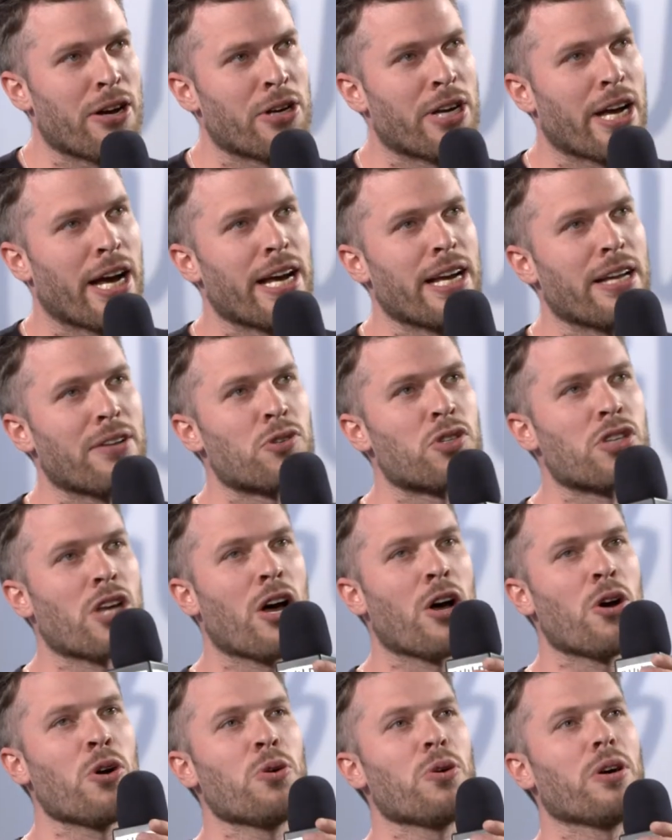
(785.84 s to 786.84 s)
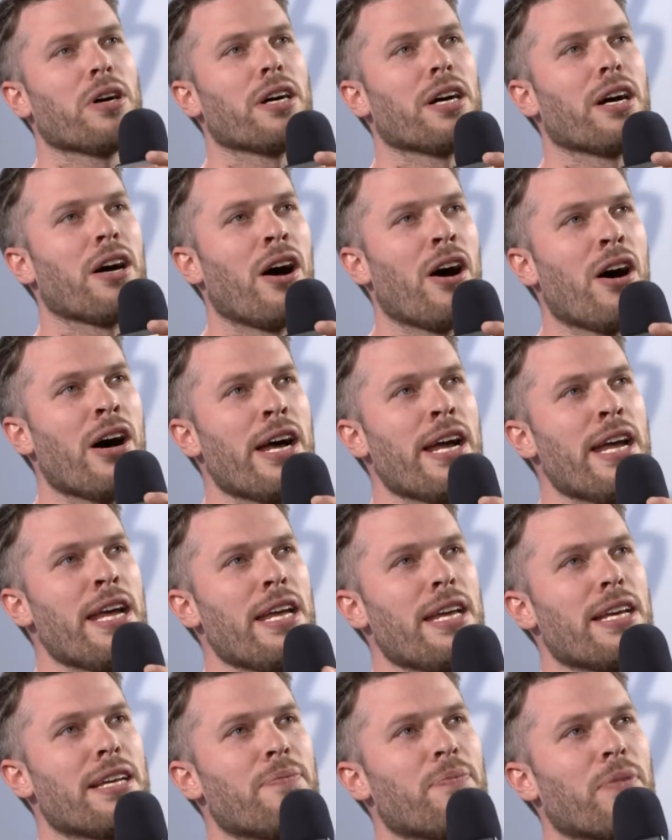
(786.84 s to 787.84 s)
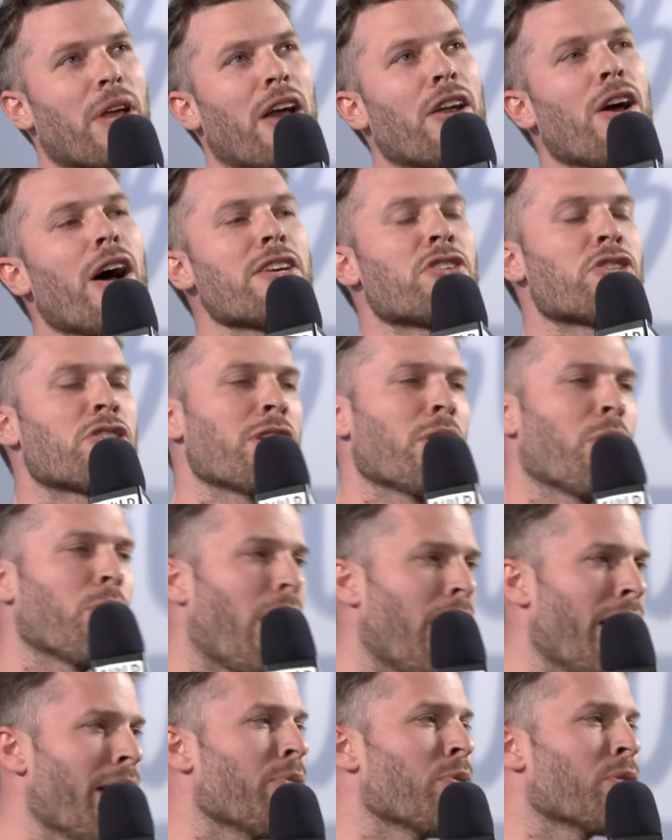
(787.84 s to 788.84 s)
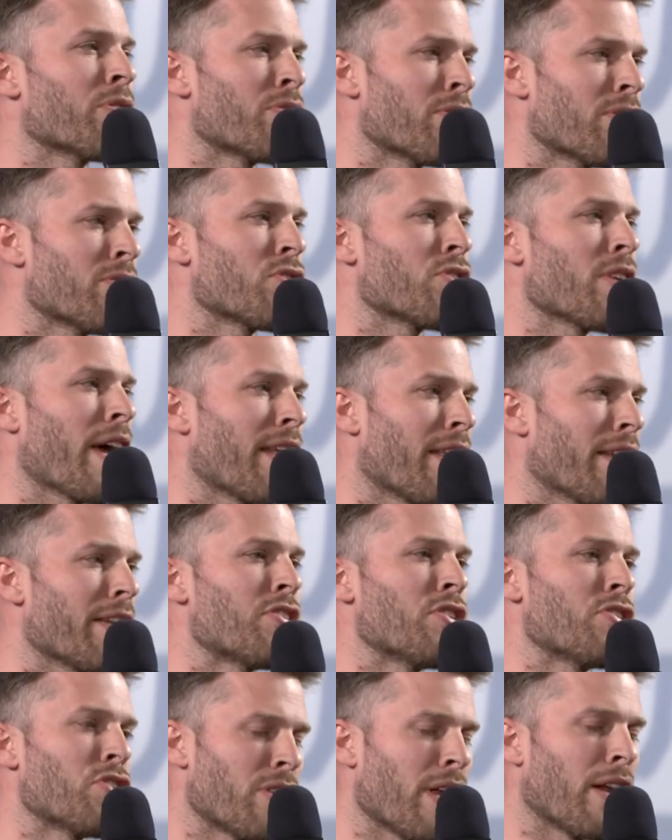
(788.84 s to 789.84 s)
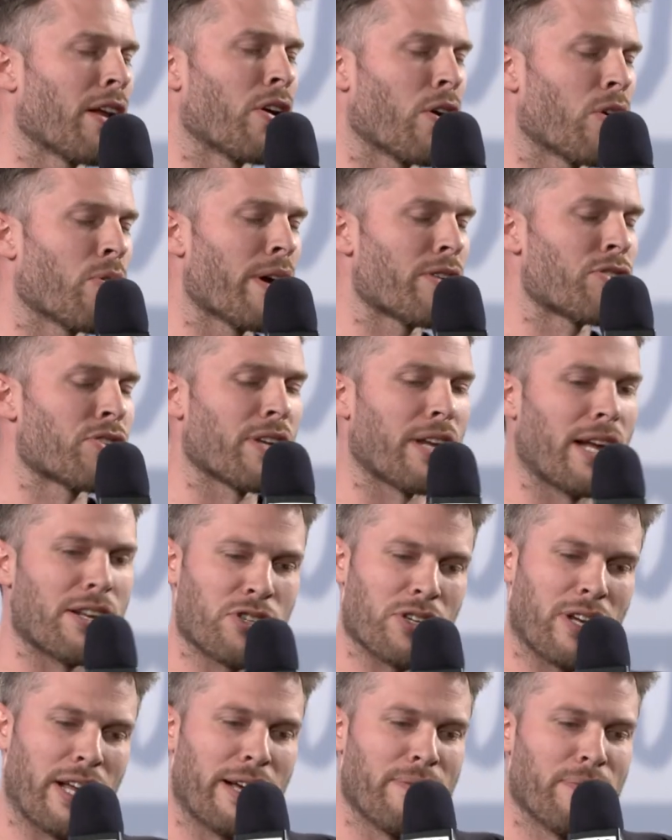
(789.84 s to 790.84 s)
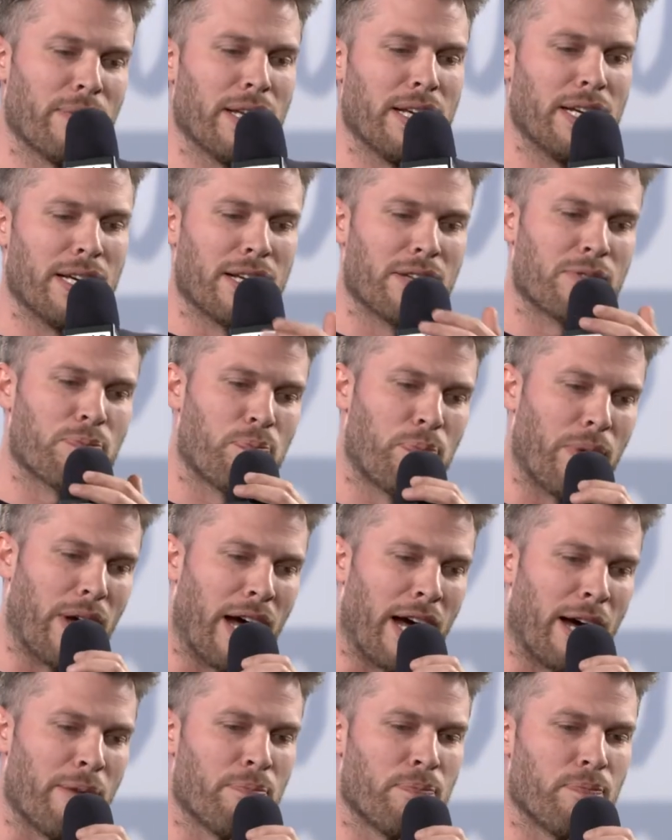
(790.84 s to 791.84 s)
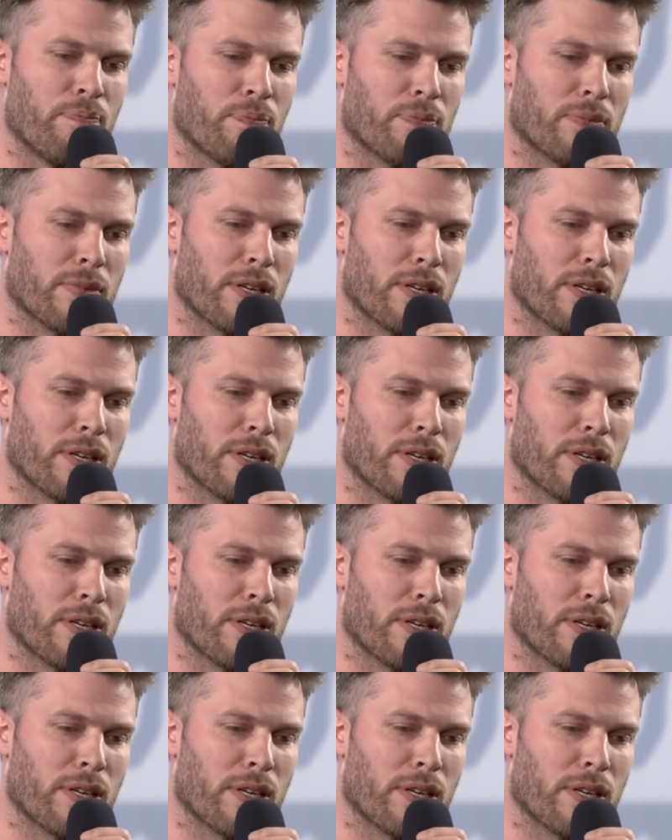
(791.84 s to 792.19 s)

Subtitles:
okay. So I would say that this is still a good question, actually. To